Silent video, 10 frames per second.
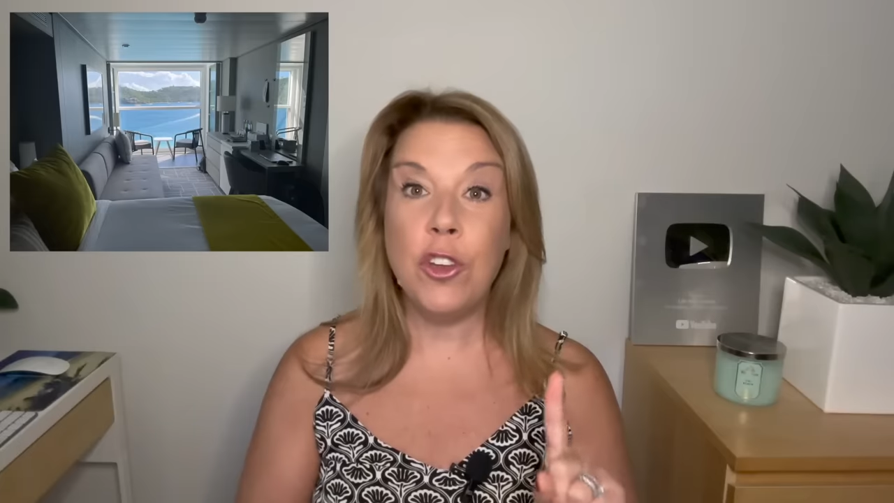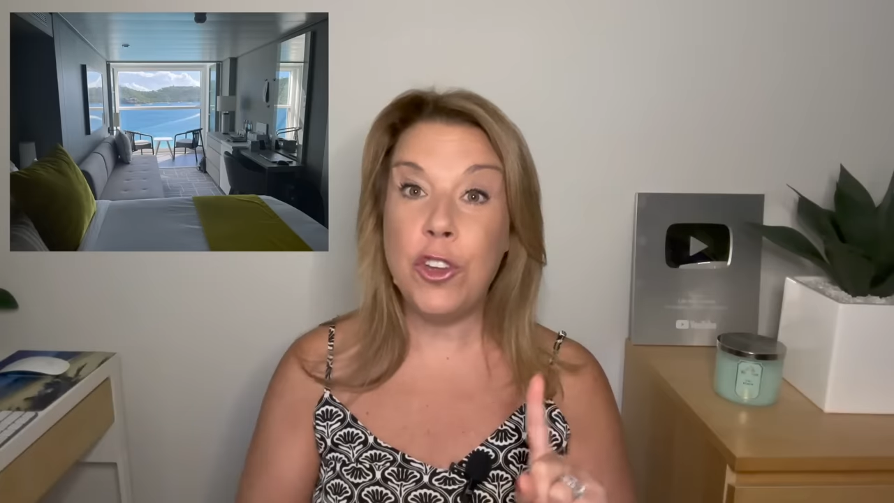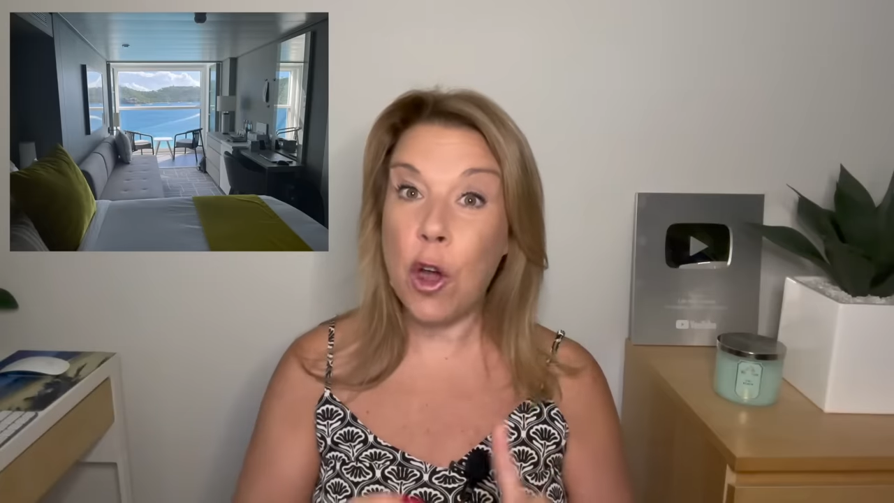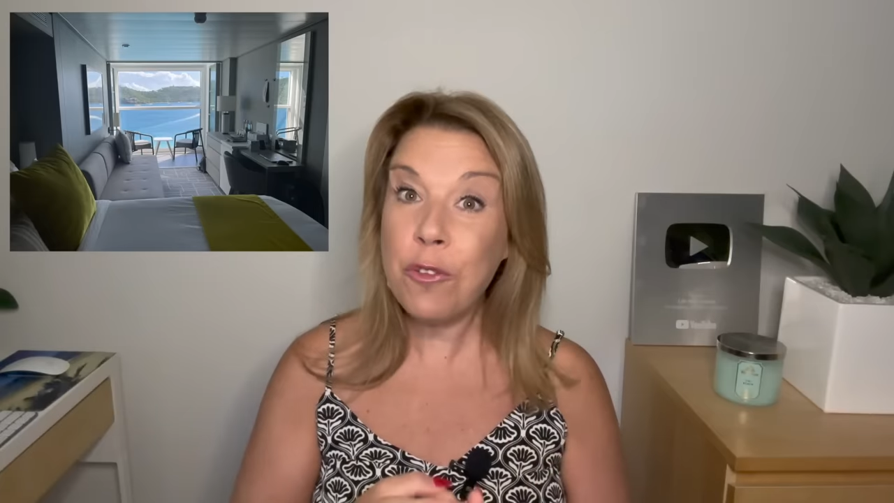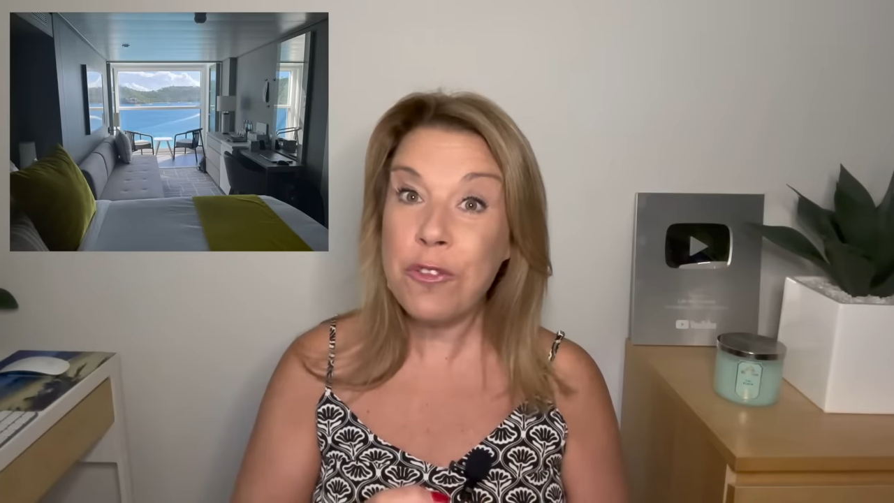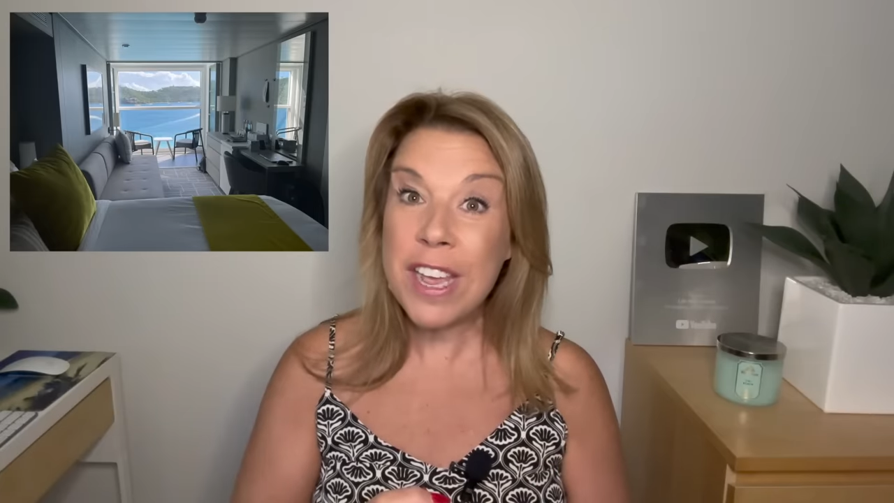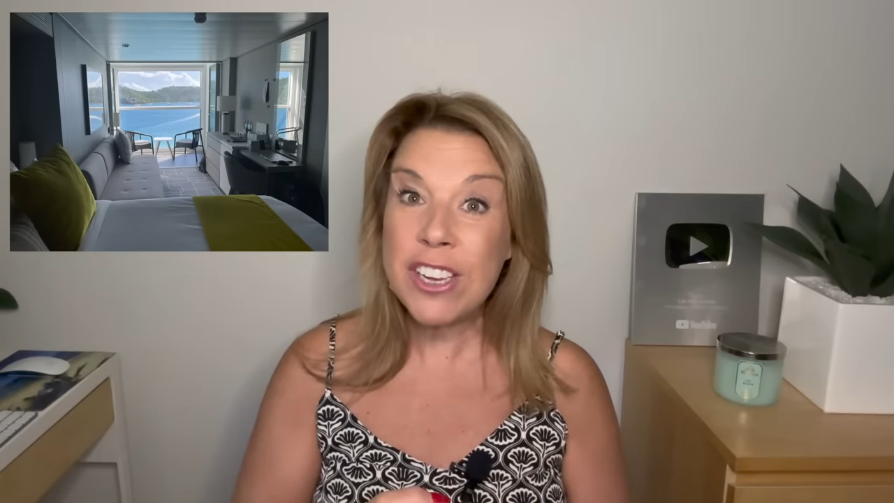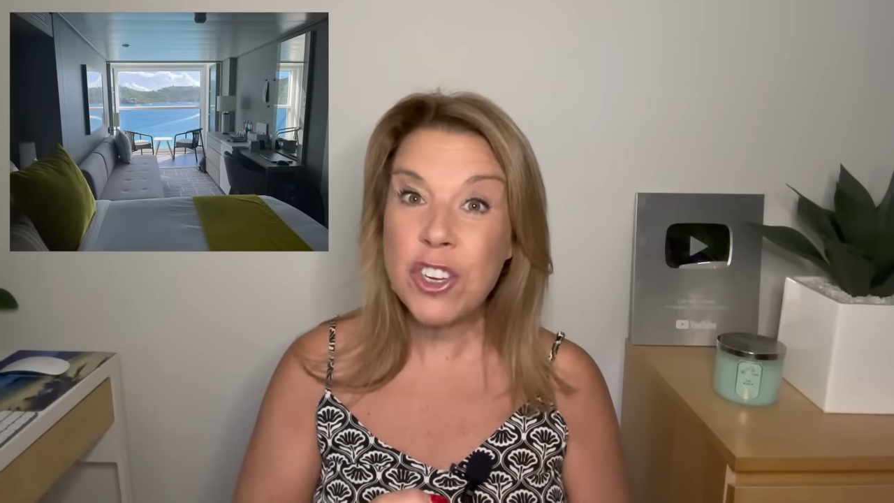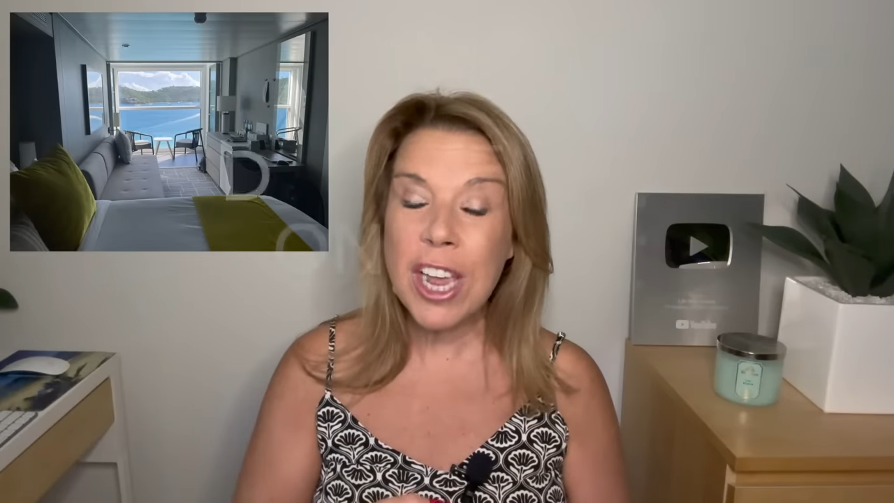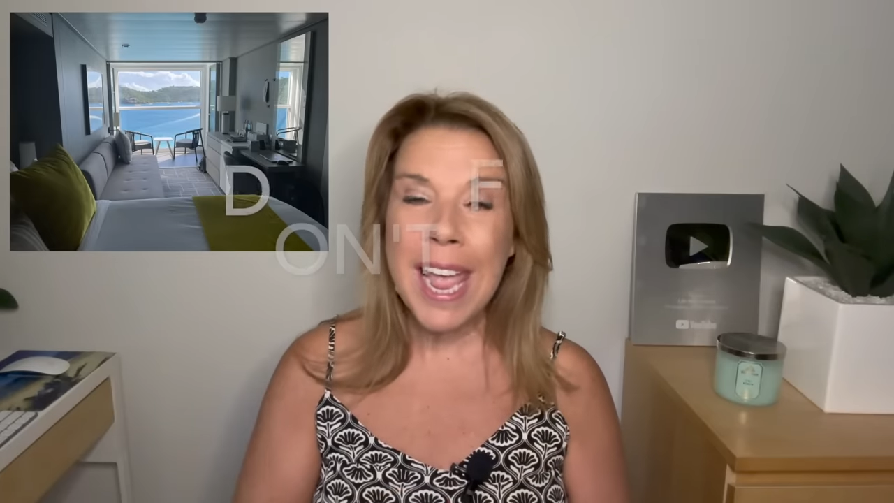Don't
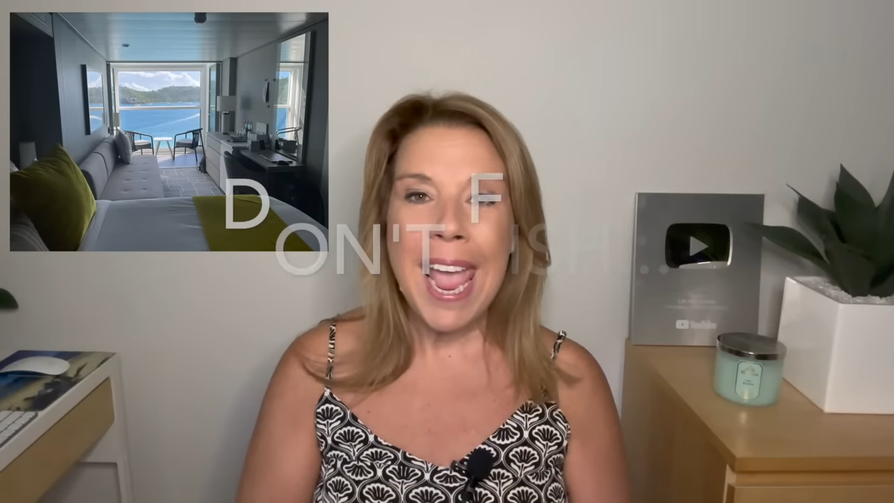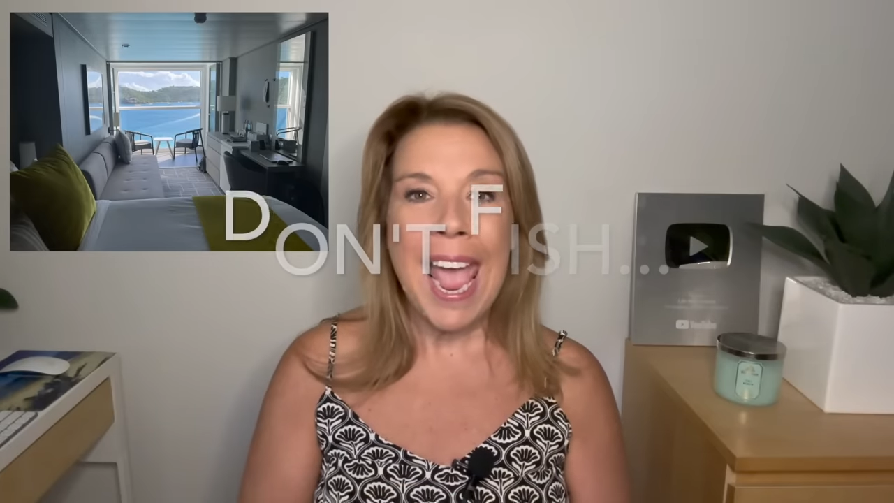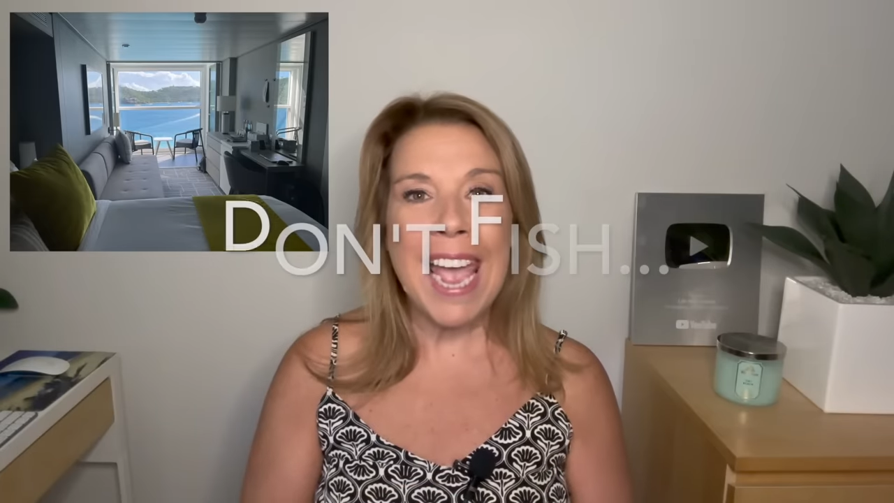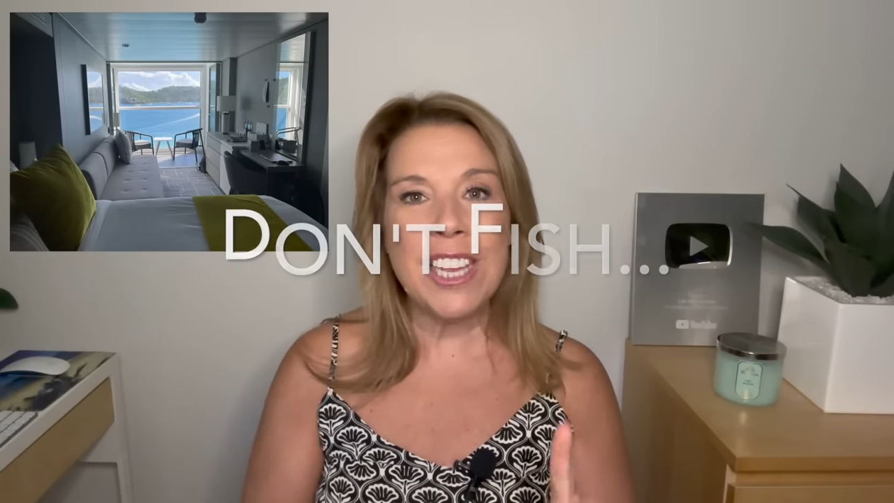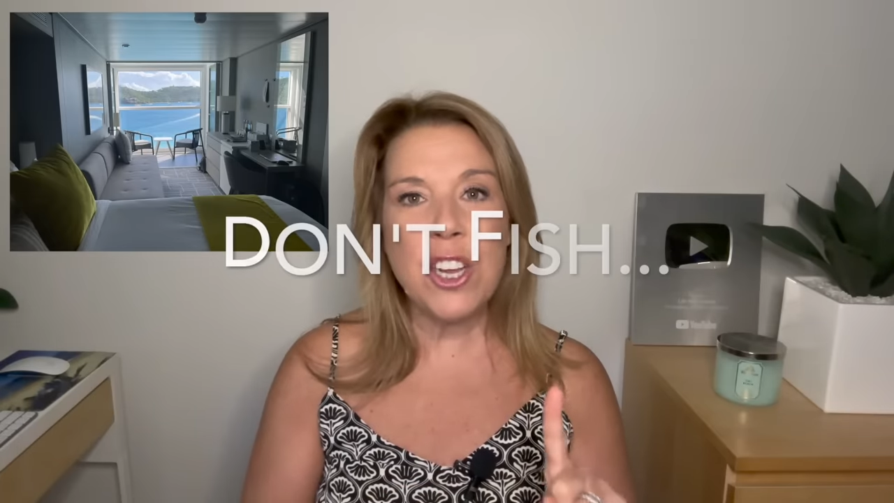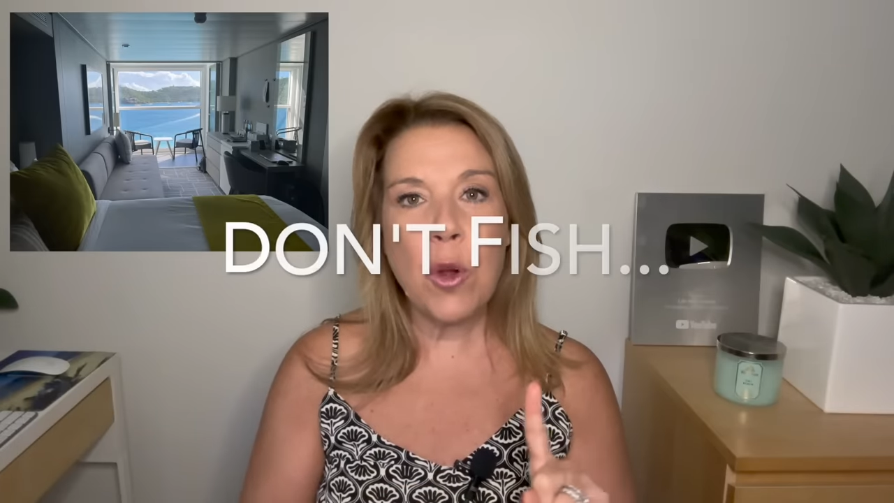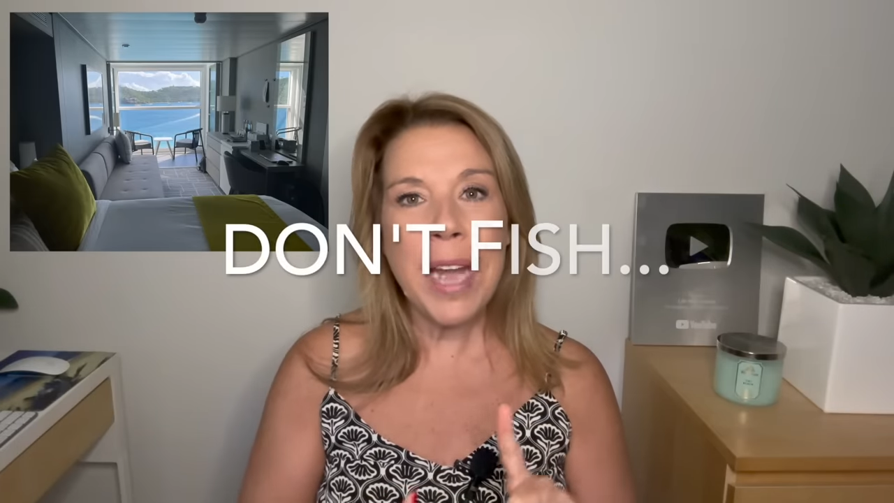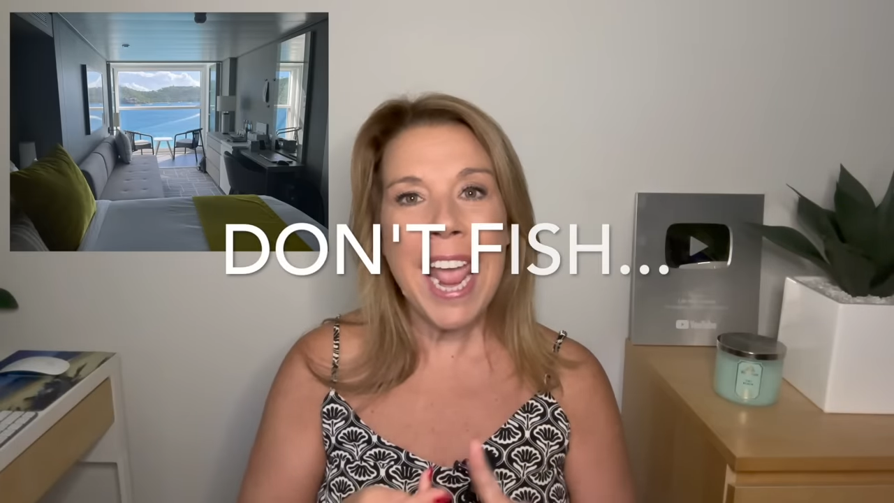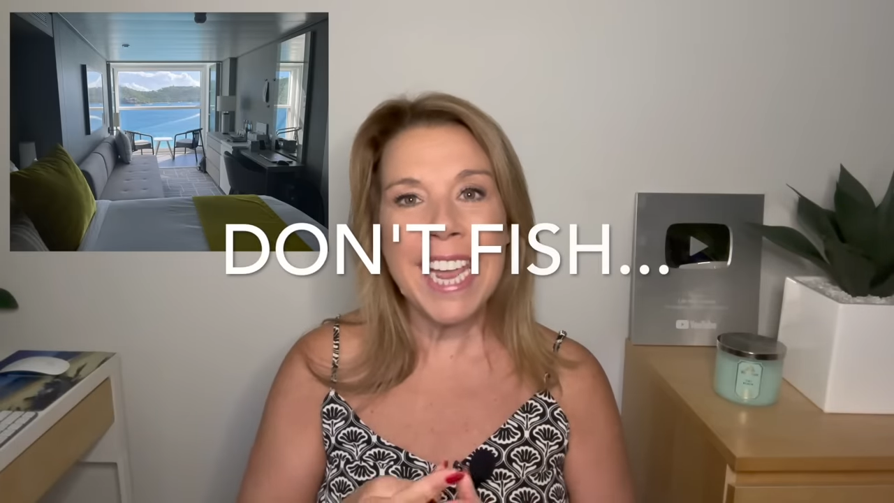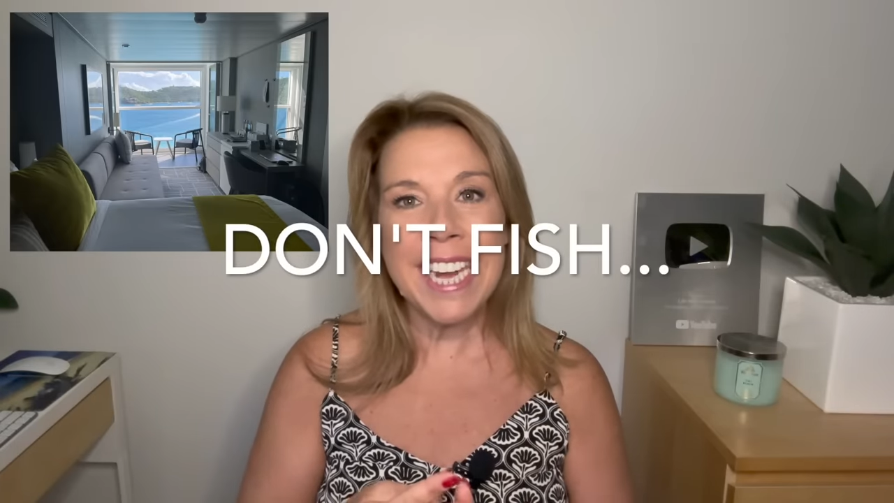fish, and don't
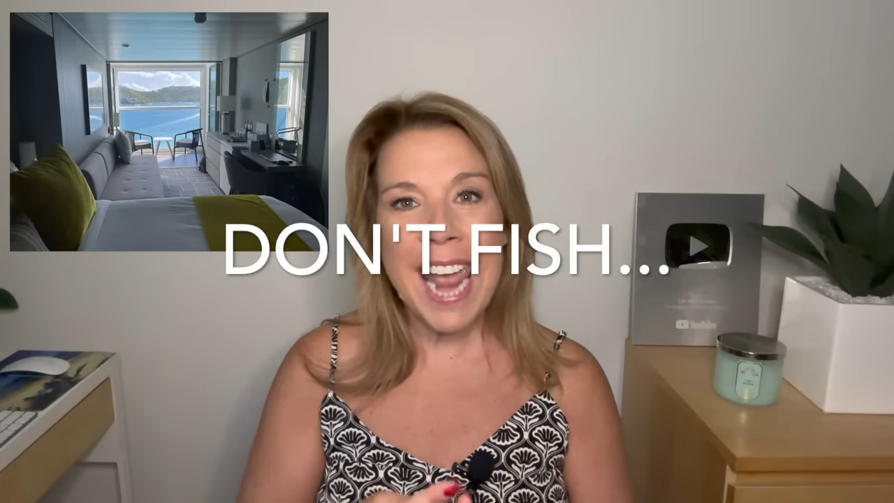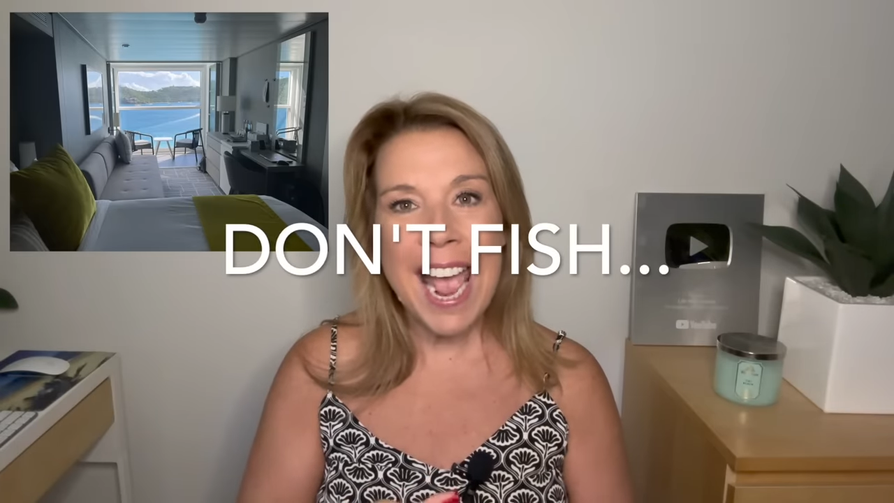hang an